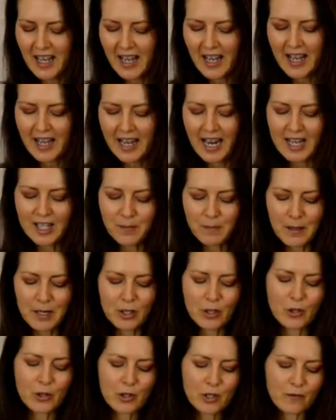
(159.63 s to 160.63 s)
It has
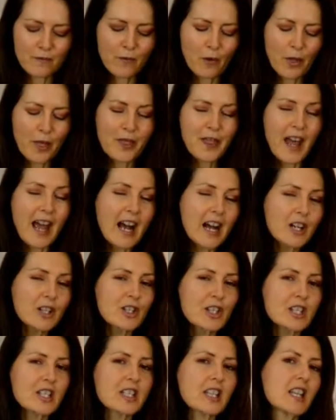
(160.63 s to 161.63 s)
been used for
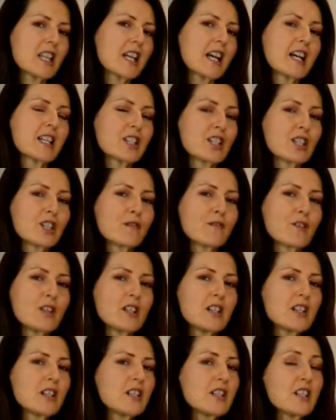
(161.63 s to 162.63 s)
thousands and thousands of
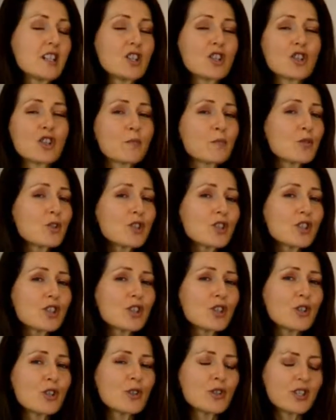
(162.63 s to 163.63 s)
years. The
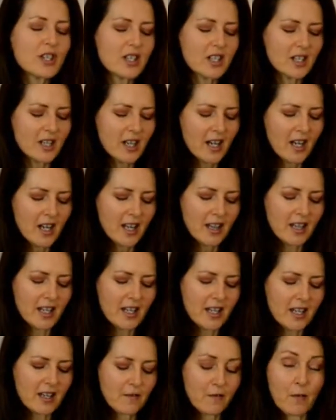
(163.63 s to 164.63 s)
Egyptians used it
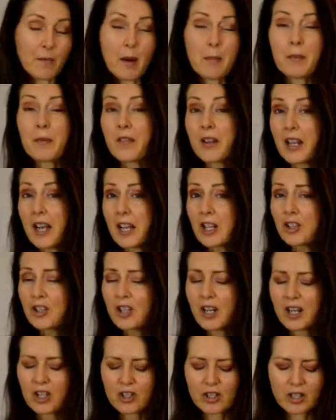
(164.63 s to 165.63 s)
for mummification
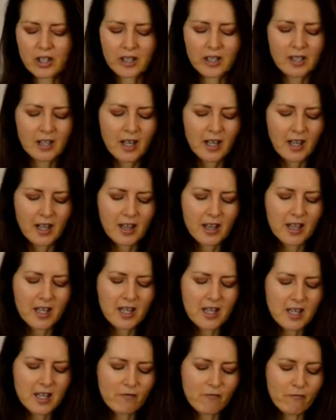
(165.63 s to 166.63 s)
actually.
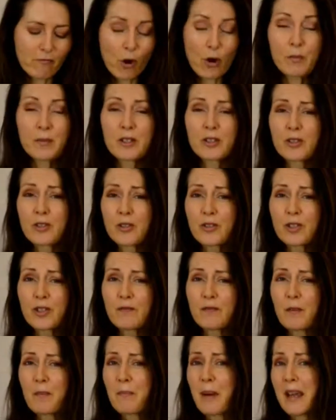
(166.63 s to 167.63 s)
The Romans used it
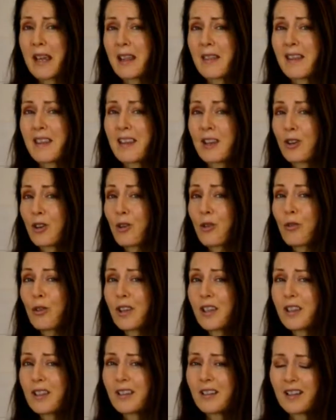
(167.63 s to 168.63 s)
for bathing and
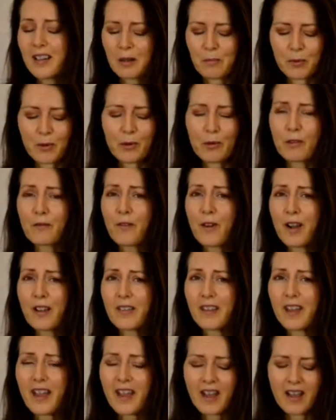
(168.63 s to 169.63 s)
cooking and purifying
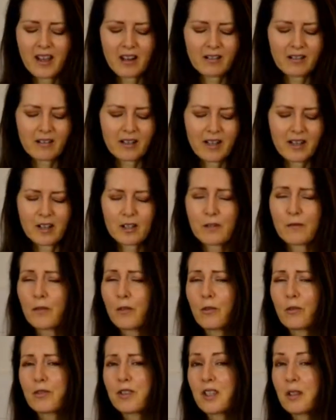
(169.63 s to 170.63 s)
the air, and it's of
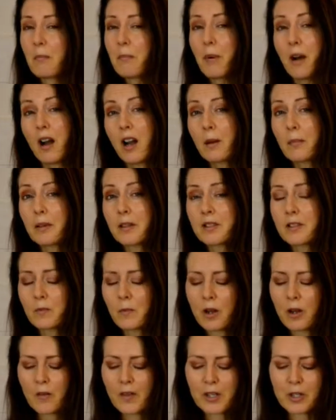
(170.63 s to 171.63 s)
course in the Bible as
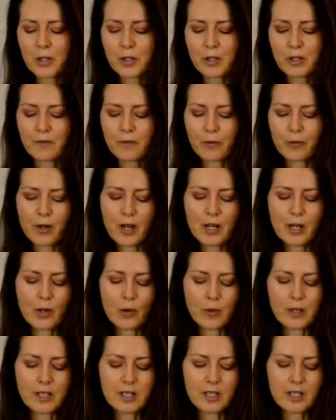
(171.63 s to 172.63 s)
well. They used it for
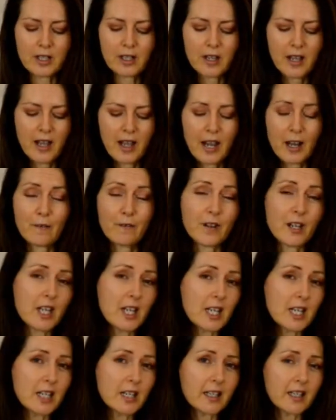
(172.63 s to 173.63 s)
anointing and for
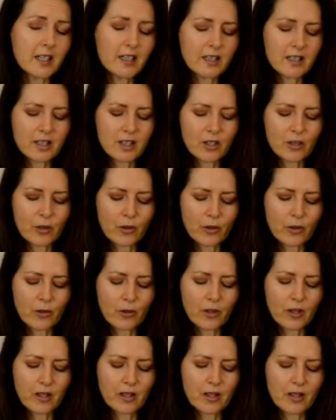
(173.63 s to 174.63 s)
healing. So
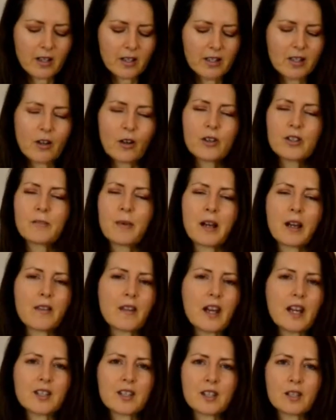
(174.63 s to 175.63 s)
it goes back
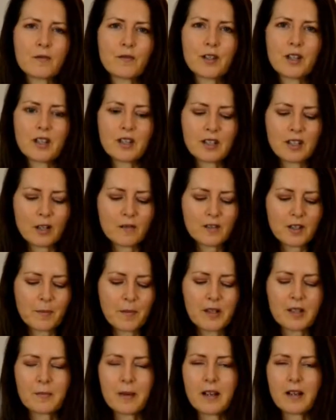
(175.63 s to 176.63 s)
thousands of years, and if
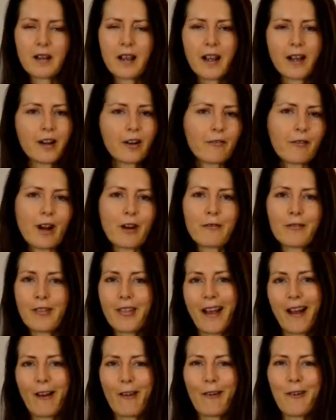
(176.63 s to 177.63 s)
something's been hanging around for
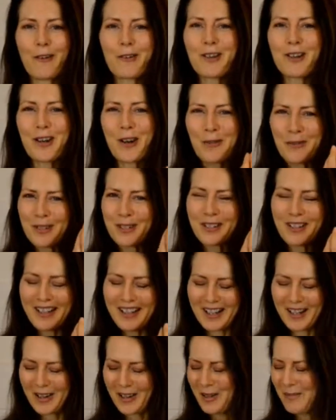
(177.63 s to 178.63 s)
that long, it's
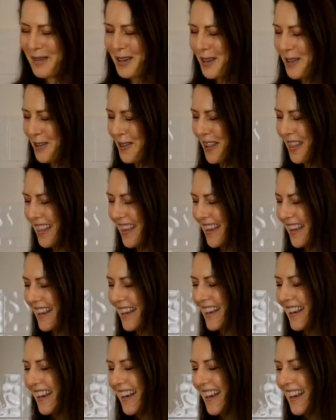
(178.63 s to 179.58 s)
got to be a good thing.